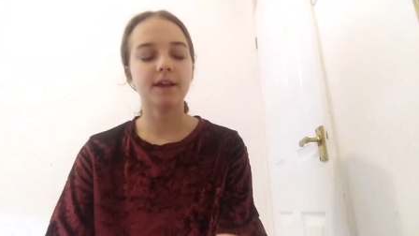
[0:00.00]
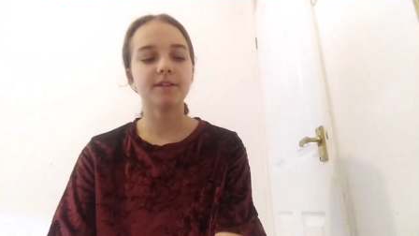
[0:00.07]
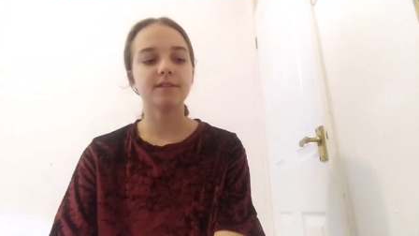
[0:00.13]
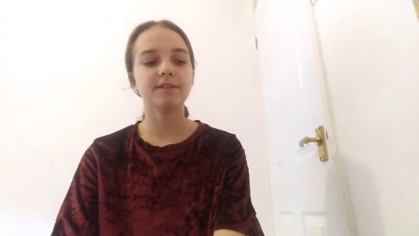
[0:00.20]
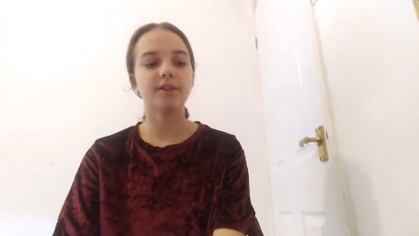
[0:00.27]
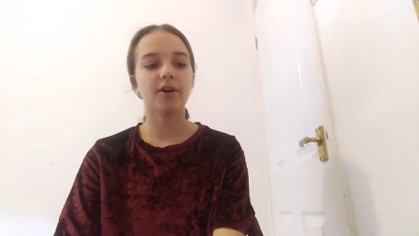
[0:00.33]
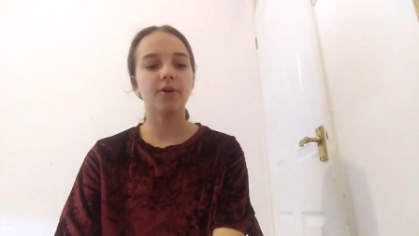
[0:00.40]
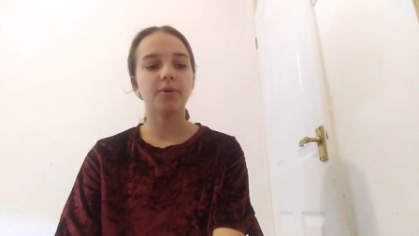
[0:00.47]

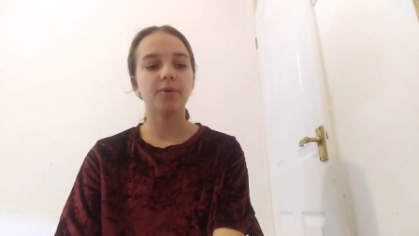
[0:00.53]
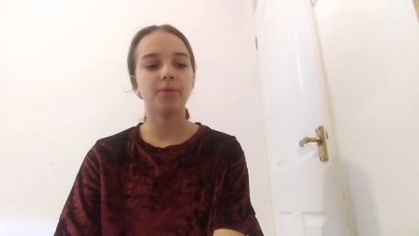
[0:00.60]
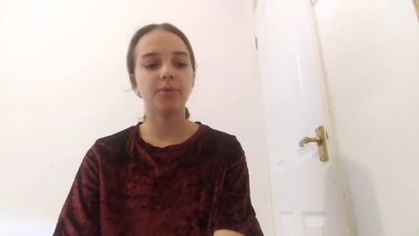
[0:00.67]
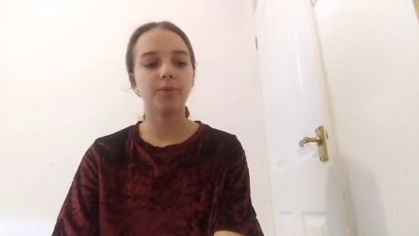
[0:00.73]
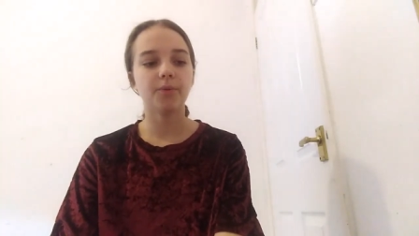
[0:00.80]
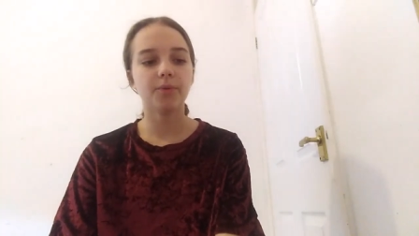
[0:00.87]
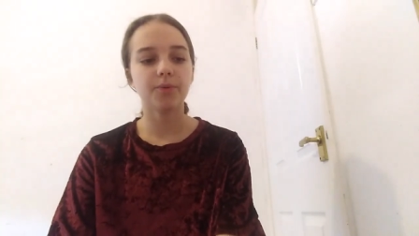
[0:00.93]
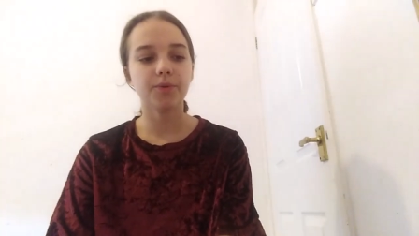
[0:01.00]

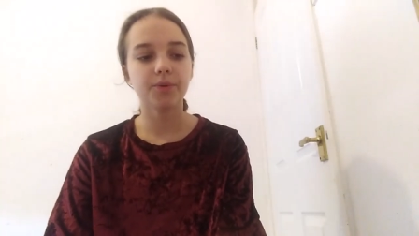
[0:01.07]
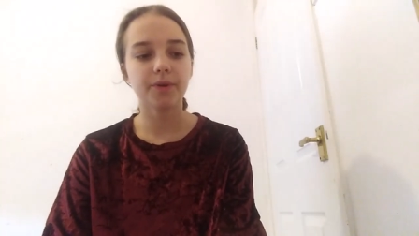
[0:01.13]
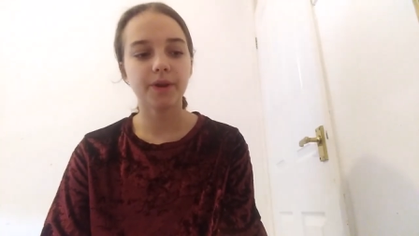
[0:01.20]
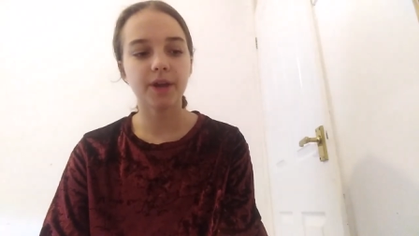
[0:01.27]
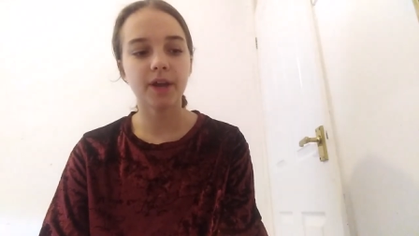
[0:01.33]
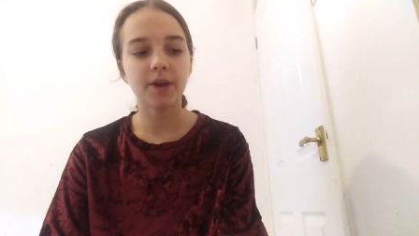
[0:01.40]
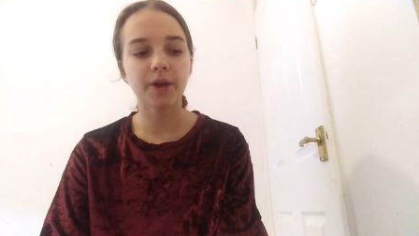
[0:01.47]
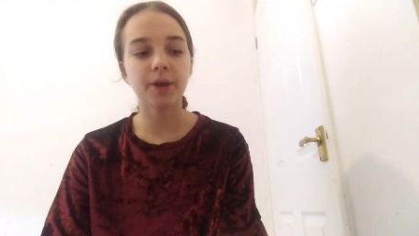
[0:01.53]
So
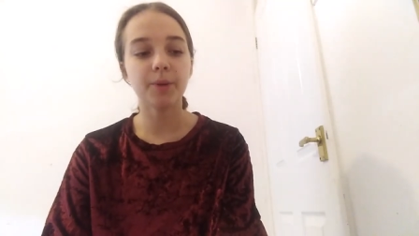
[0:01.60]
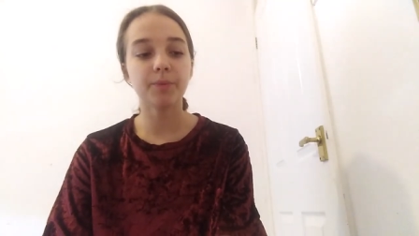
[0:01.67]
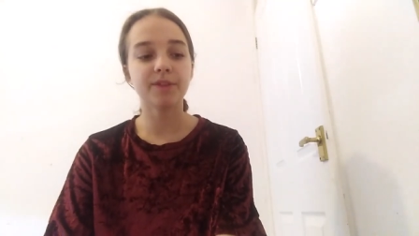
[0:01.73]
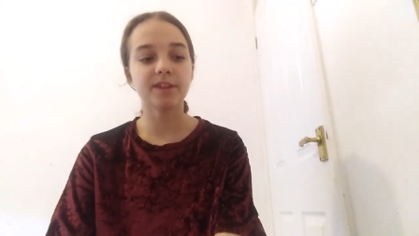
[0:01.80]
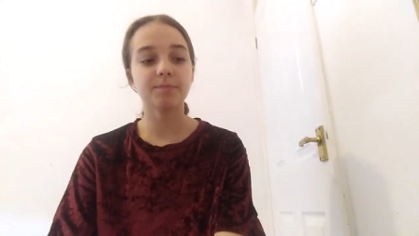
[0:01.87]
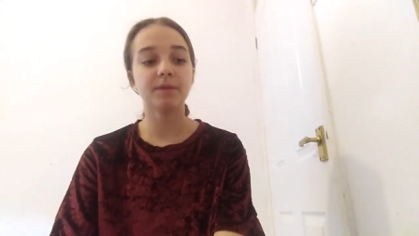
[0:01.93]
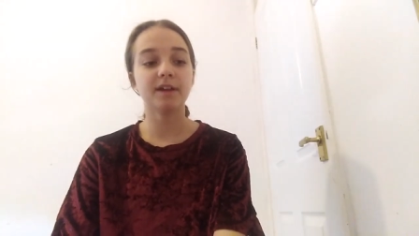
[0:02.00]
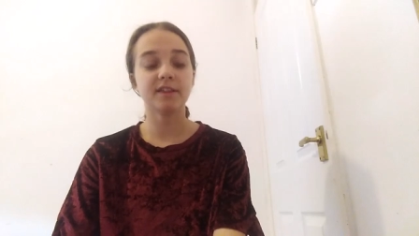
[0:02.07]
it
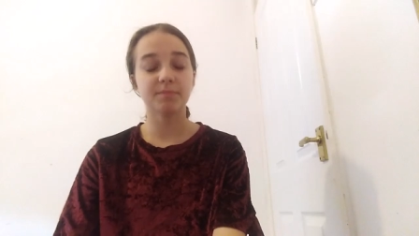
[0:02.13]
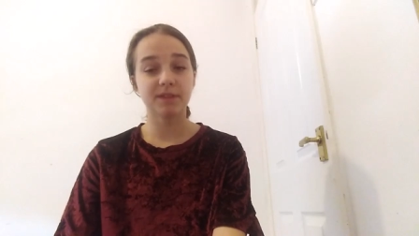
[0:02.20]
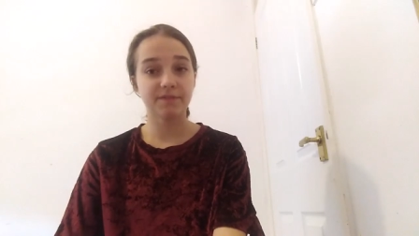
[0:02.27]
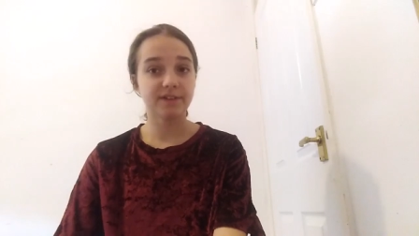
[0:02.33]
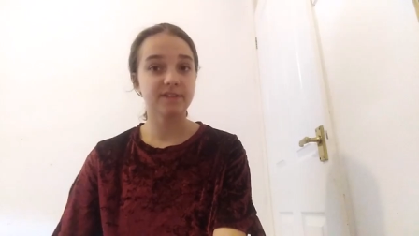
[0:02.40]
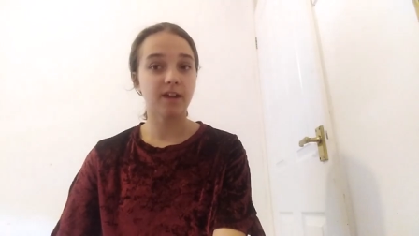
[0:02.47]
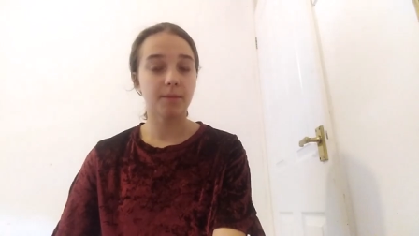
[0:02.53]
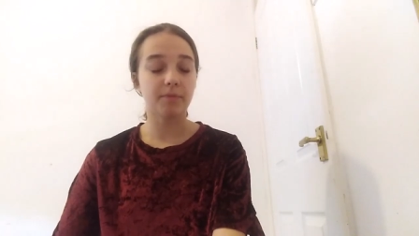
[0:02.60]
was a
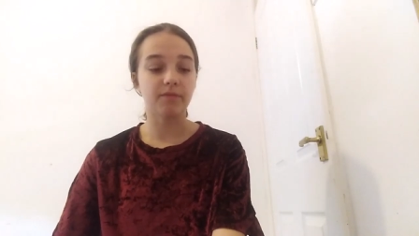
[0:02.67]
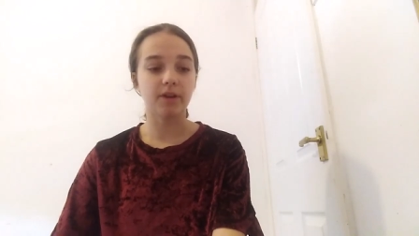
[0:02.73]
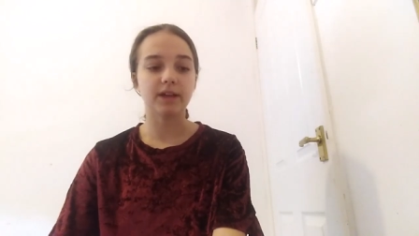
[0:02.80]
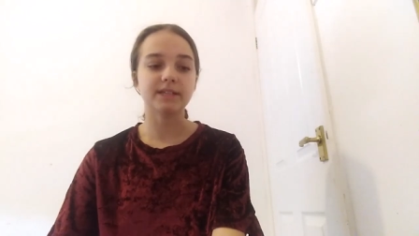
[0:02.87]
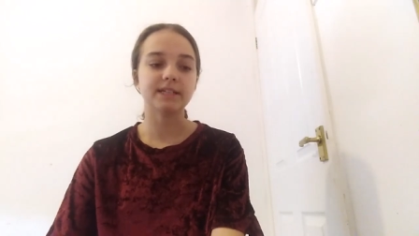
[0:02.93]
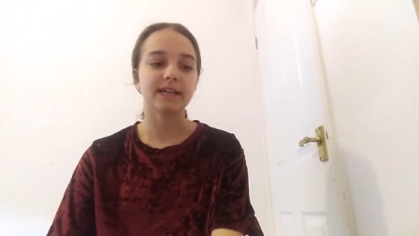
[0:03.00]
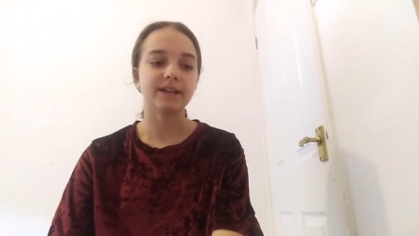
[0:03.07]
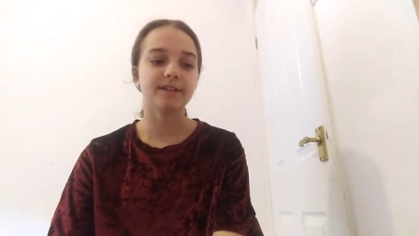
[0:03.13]
specific type of
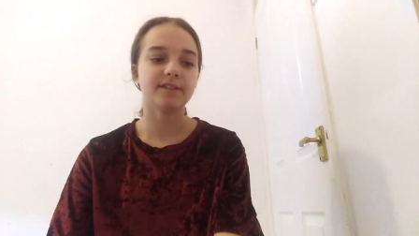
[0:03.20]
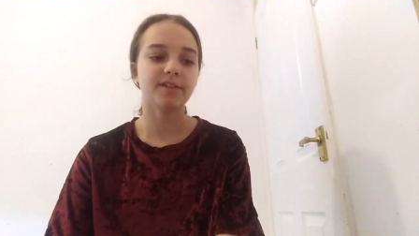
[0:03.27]
lighting.